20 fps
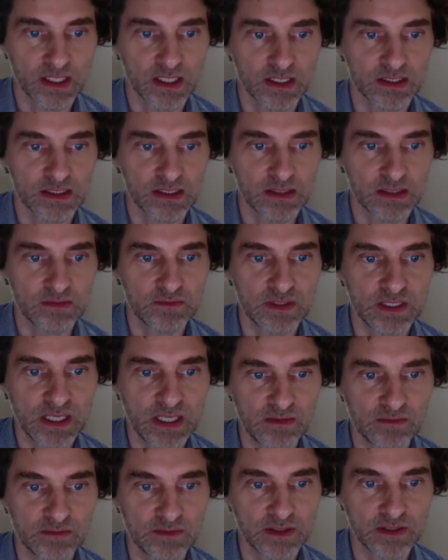that we
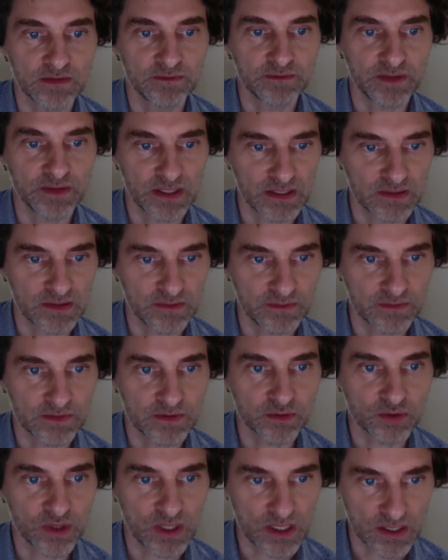have effective
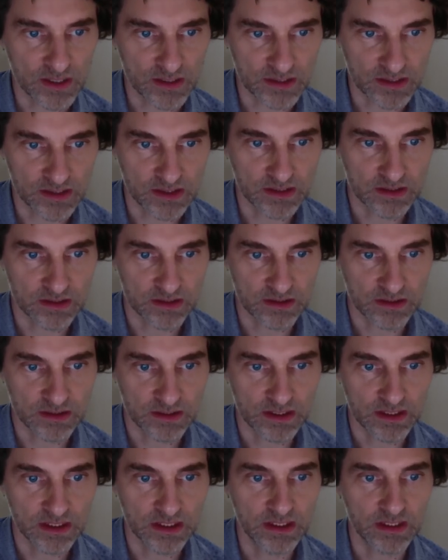drugs
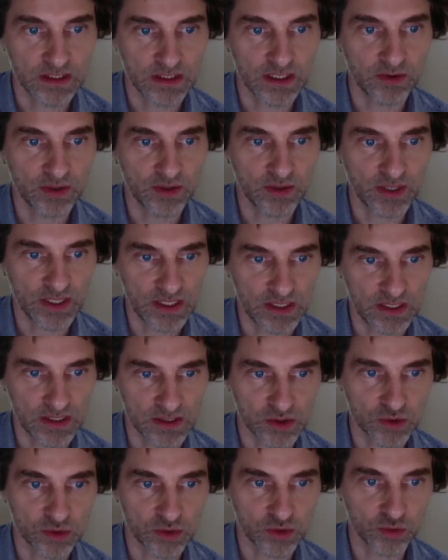in our
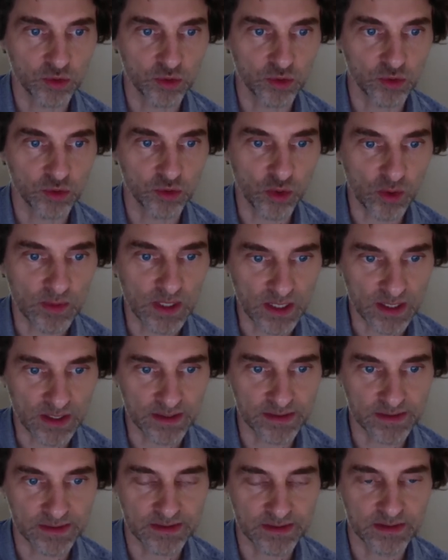heads to
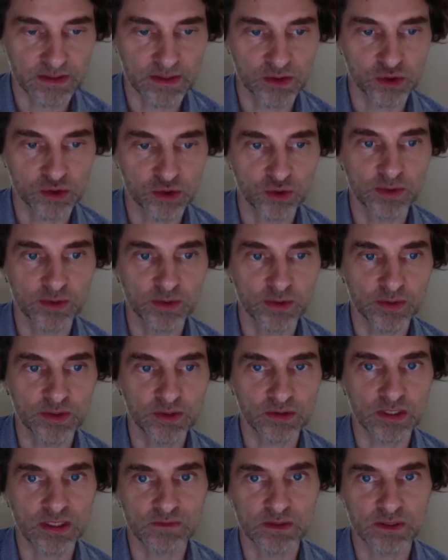normalize the
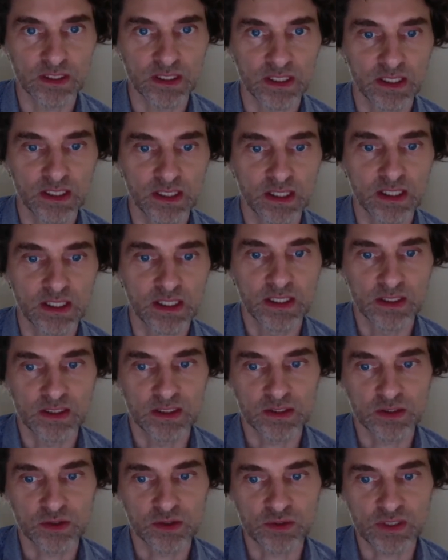sorbitol level.
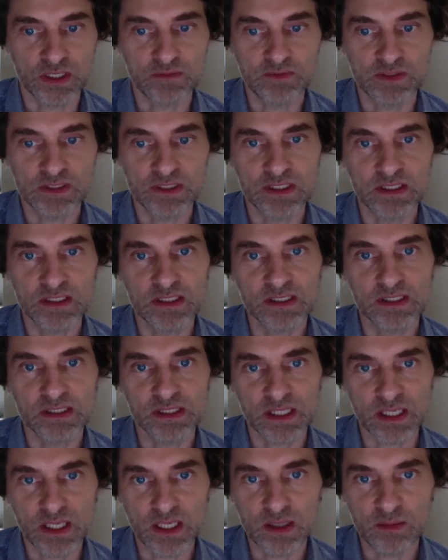So then we did the
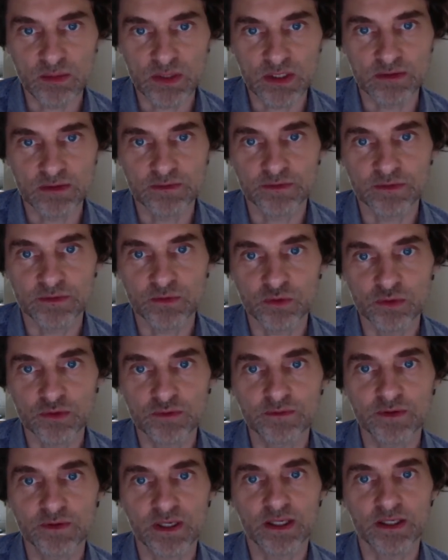same in a
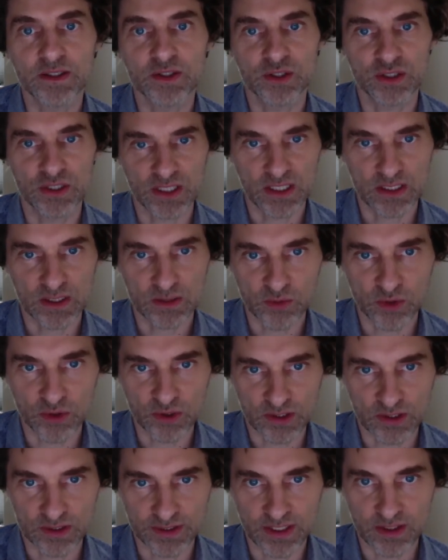fruit fly genetic
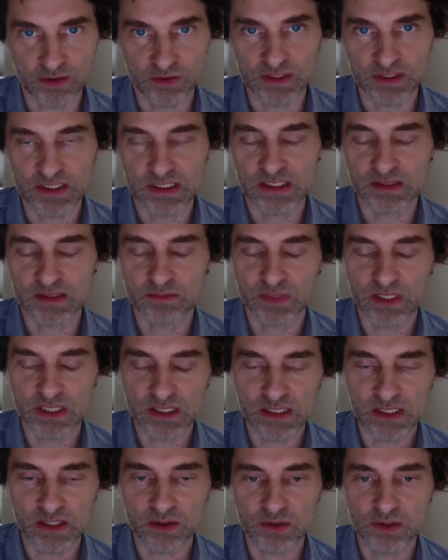model. Now, this may
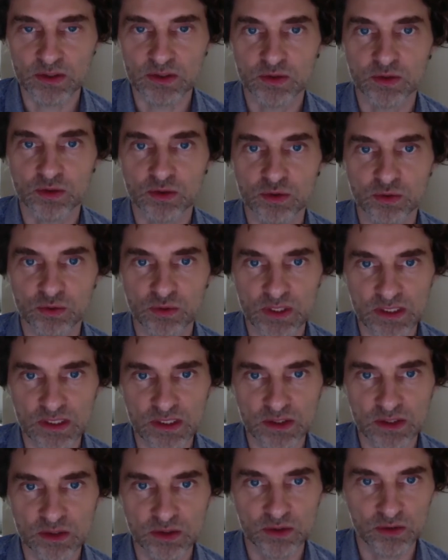sound
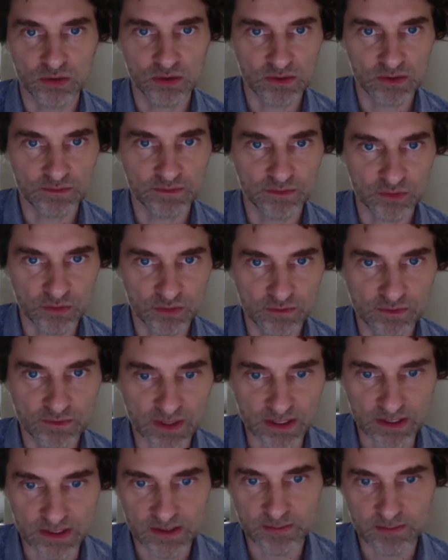crazy to use fruit
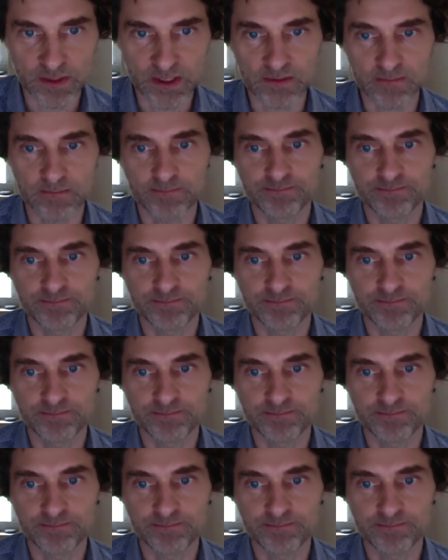flies, but